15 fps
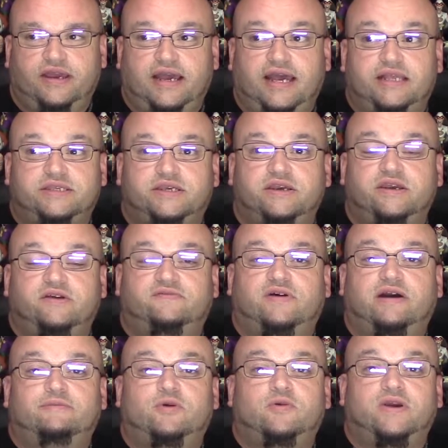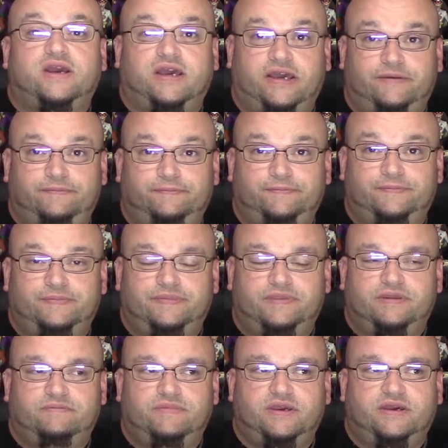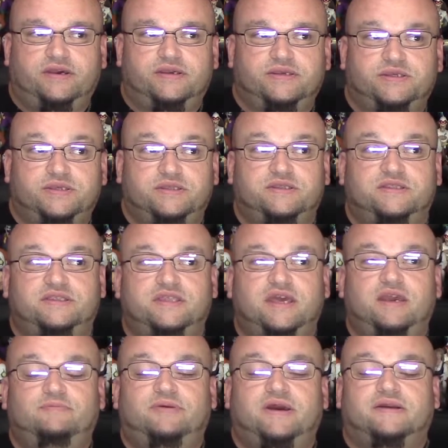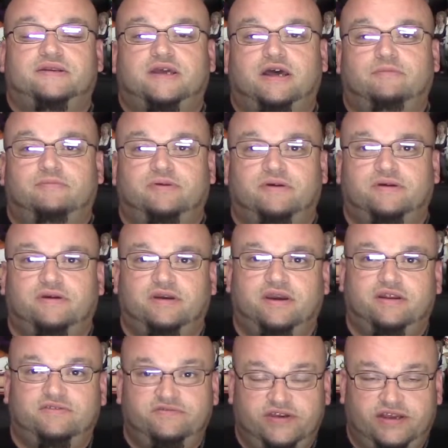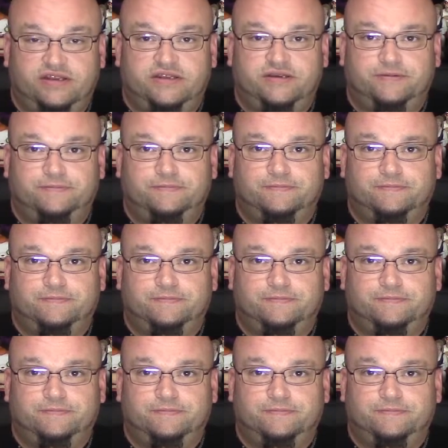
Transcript: asking if I'm okay because they picked up an event.